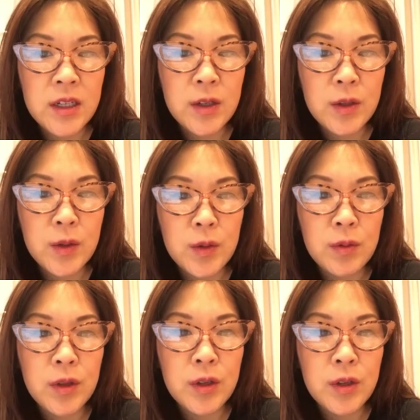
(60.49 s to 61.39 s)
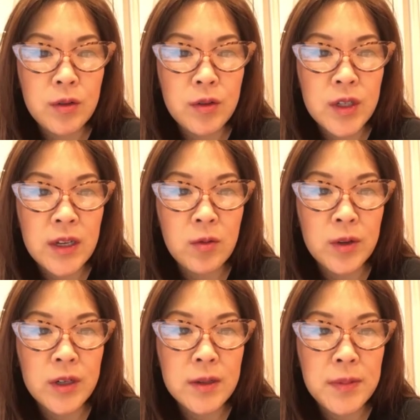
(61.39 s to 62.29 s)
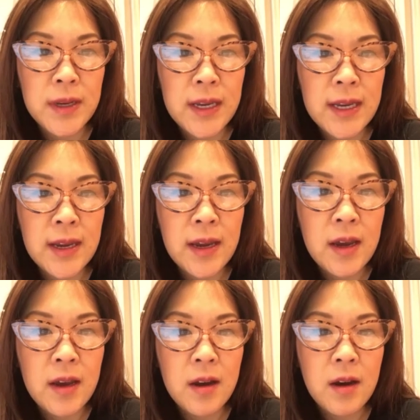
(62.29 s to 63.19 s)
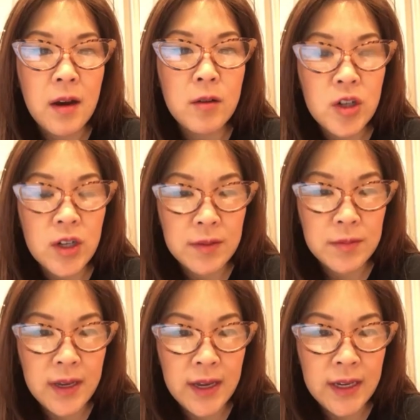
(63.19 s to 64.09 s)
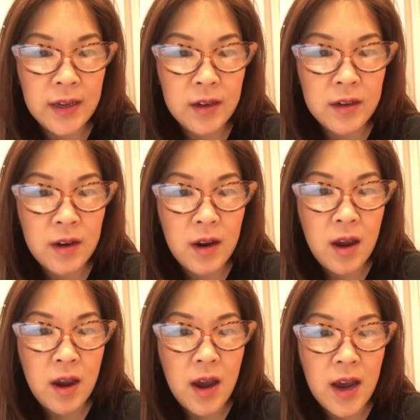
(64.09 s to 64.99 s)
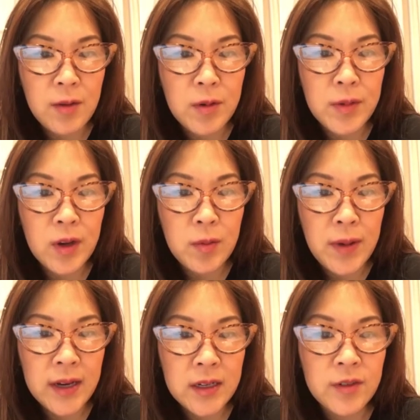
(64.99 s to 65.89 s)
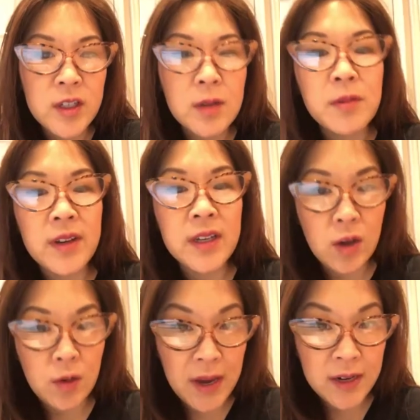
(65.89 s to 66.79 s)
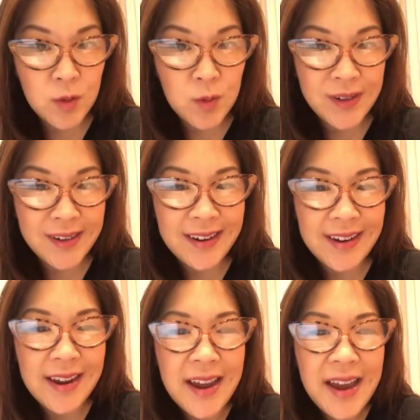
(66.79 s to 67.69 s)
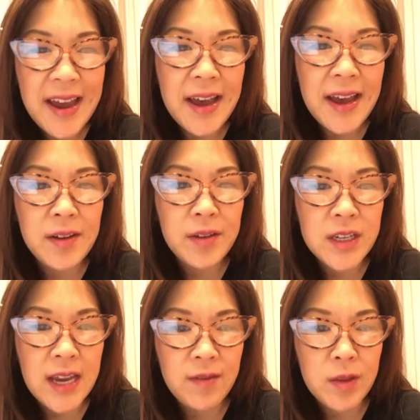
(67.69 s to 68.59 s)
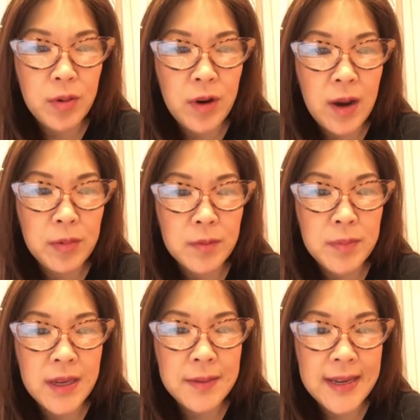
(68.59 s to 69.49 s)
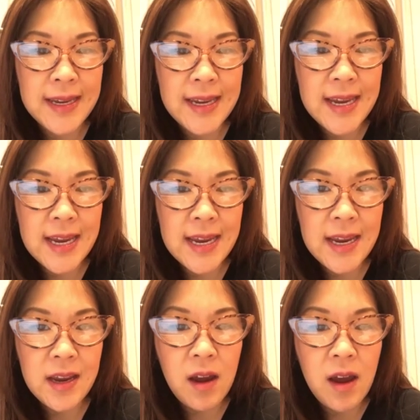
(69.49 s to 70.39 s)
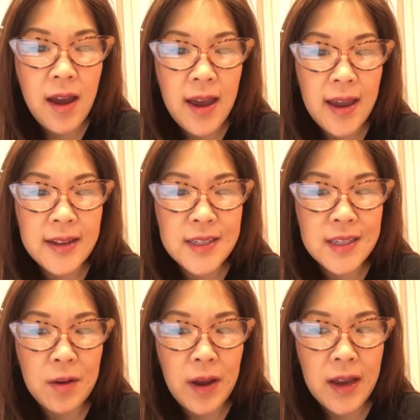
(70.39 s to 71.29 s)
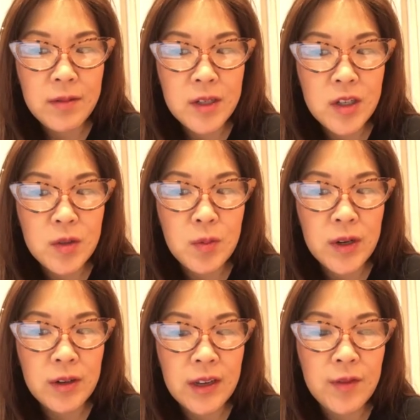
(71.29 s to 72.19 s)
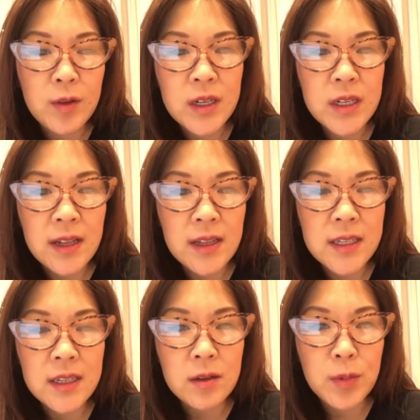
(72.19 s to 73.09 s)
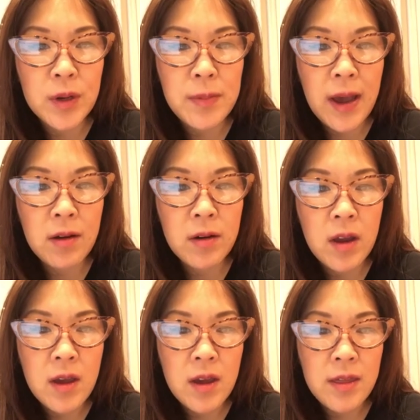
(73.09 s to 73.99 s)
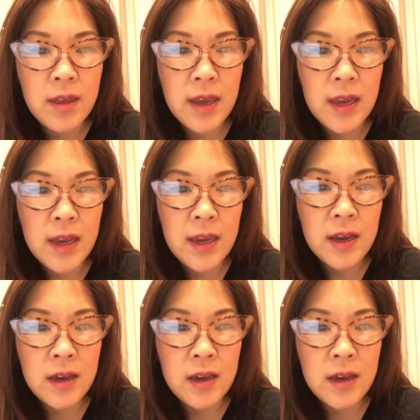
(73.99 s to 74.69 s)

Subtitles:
to use in order to be OSHA compliant when we go back, for some of us, go back to work, to have the proper PPE. And so I was just wondering if you could tell us a little bit about the